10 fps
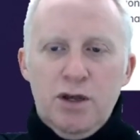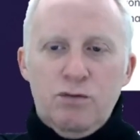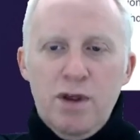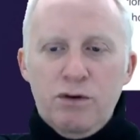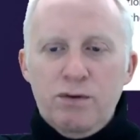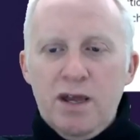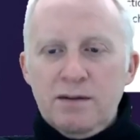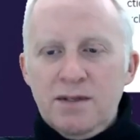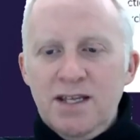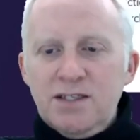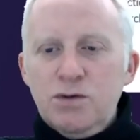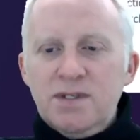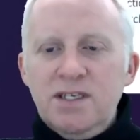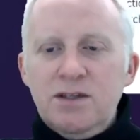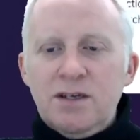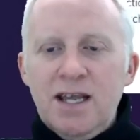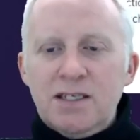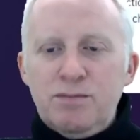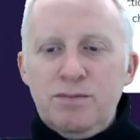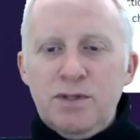We agree on. Let's go see the
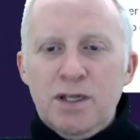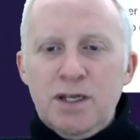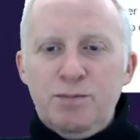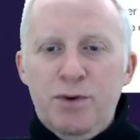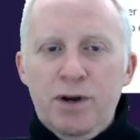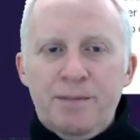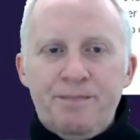next the next part.